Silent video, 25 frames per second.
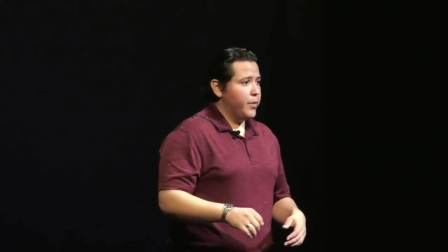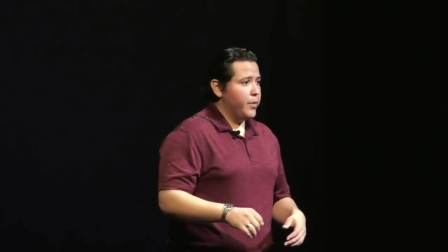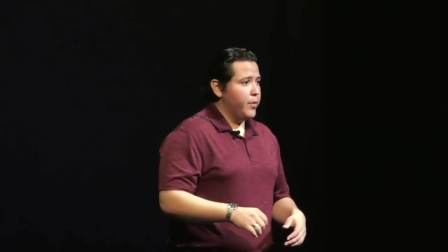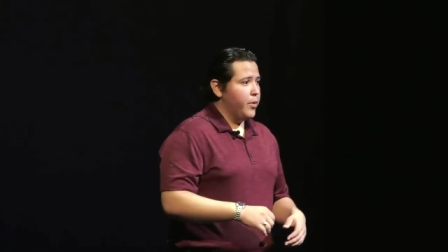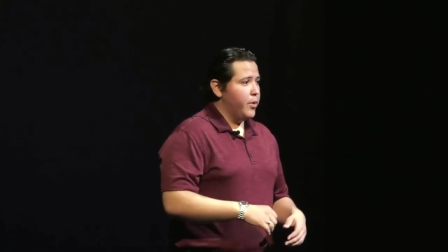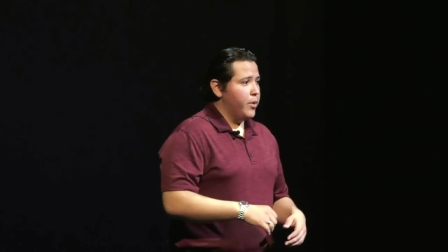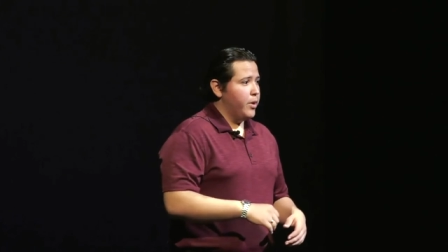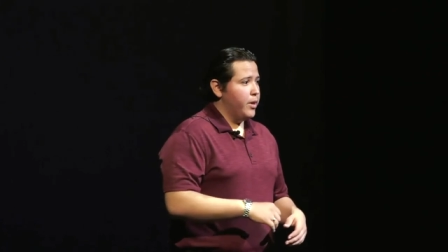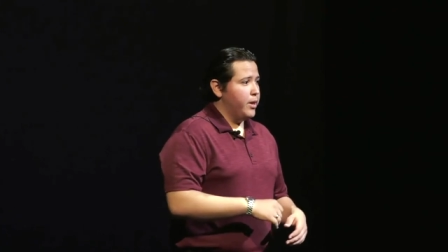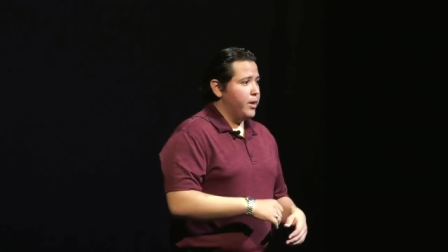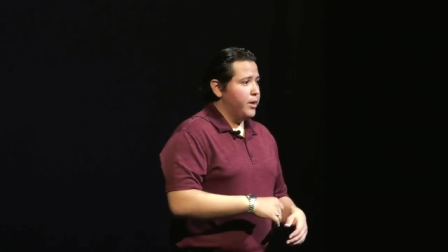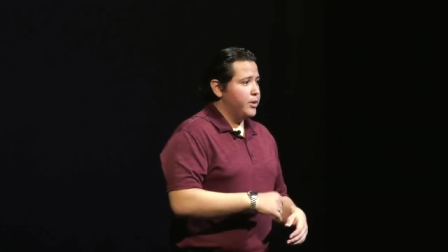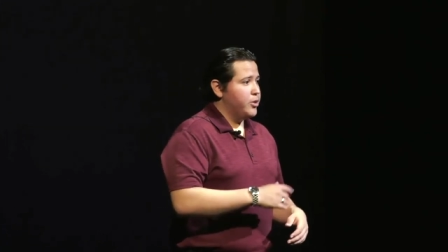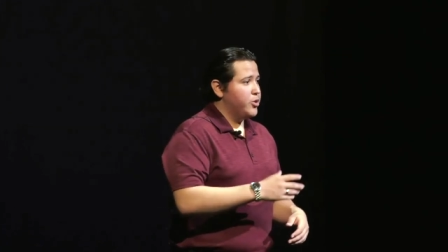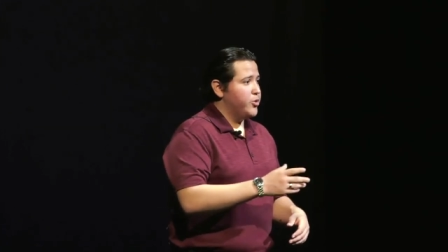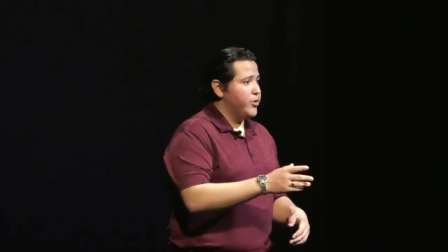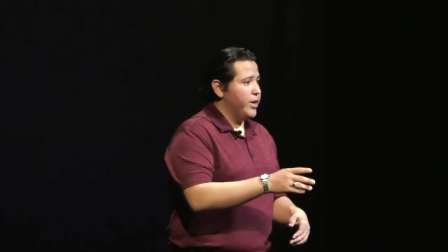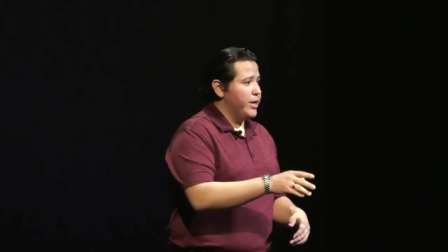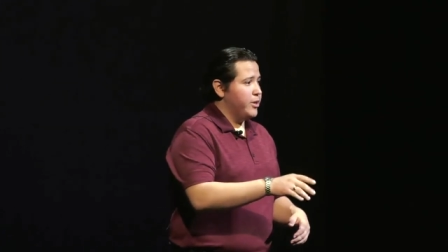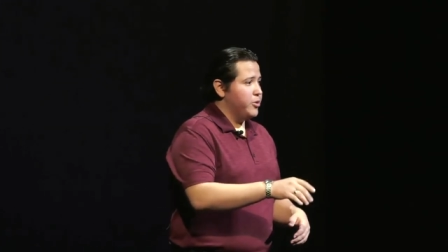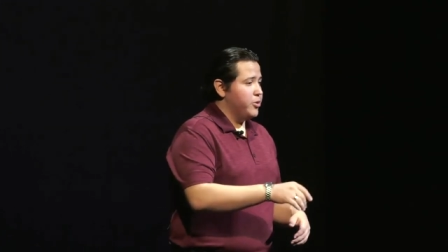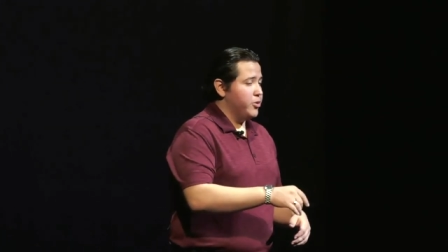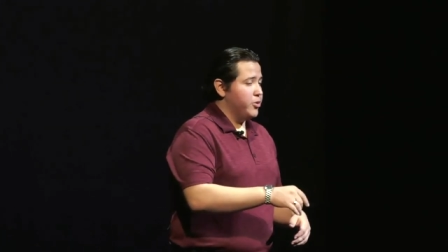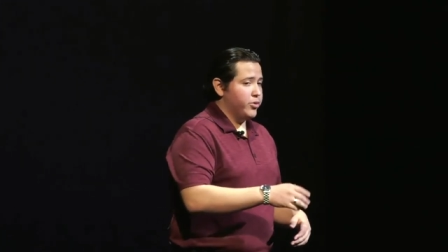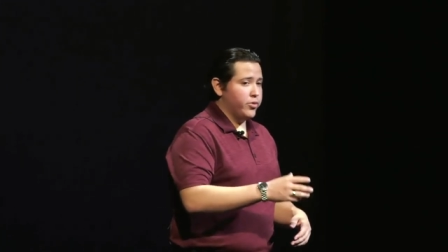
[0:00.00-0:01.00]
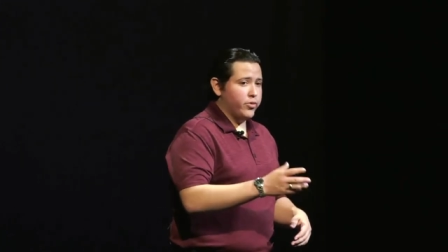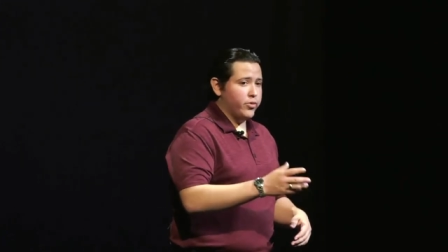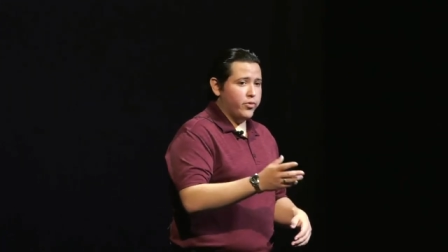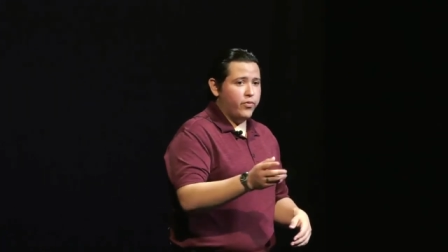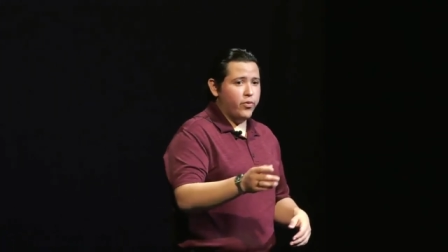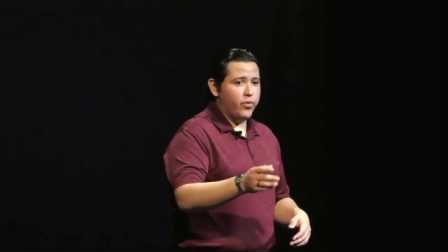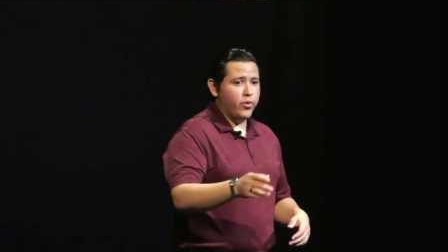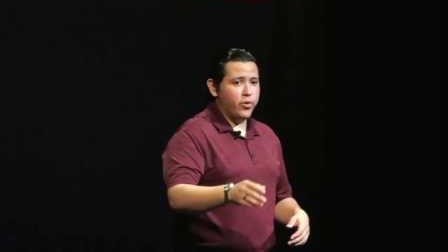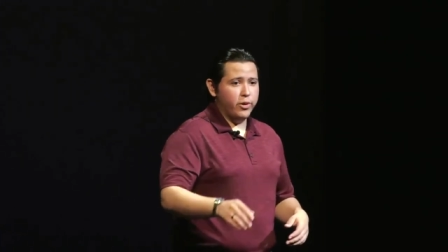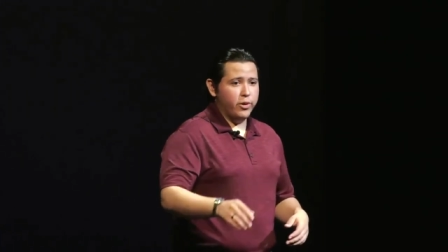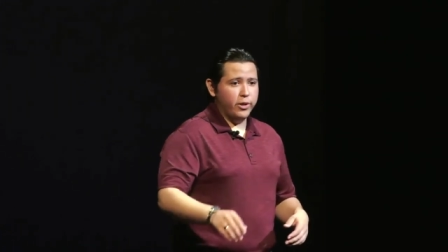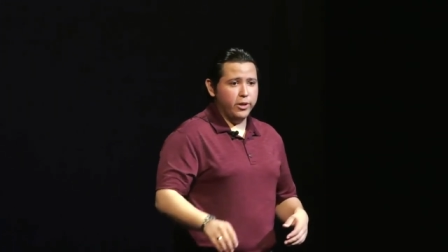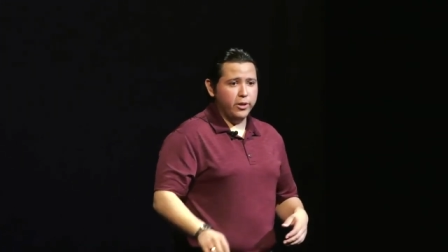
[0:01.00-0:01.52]
or uh, strangers or
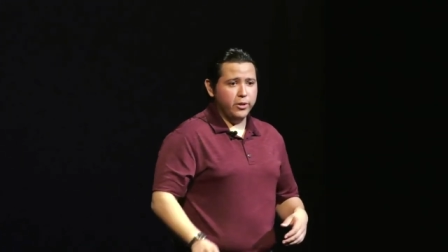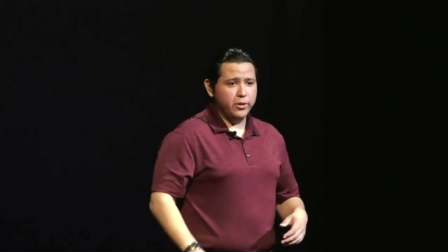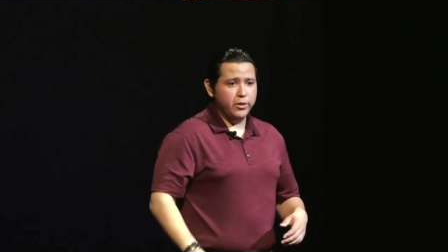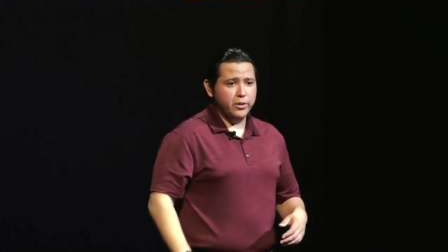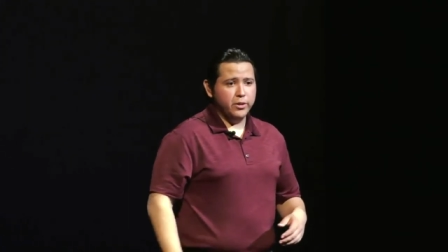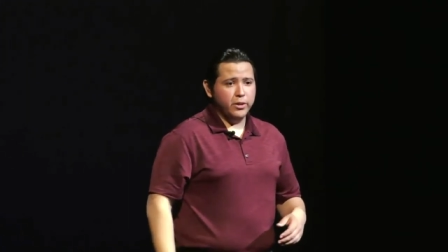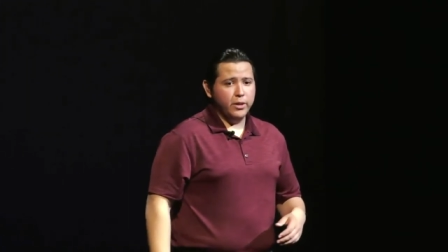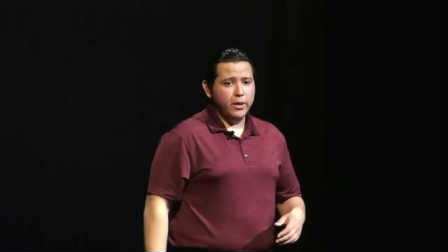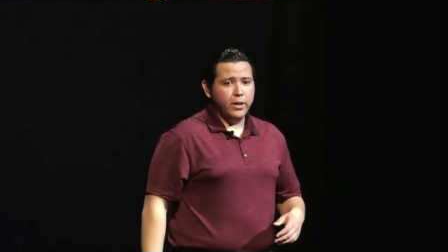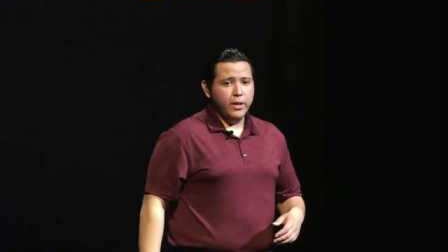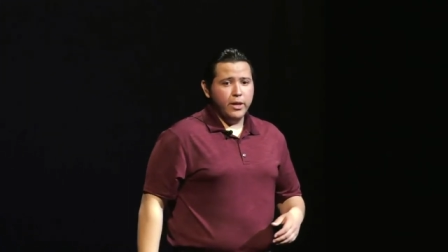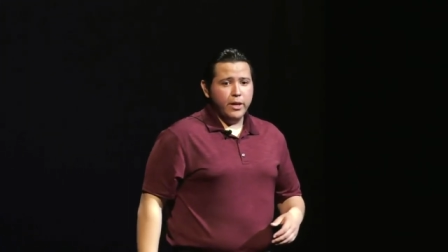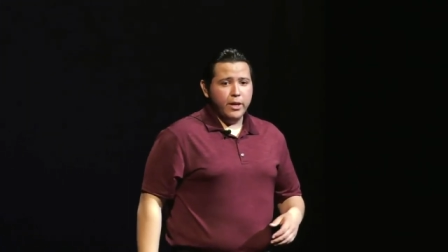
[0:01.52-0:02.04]
foreigners.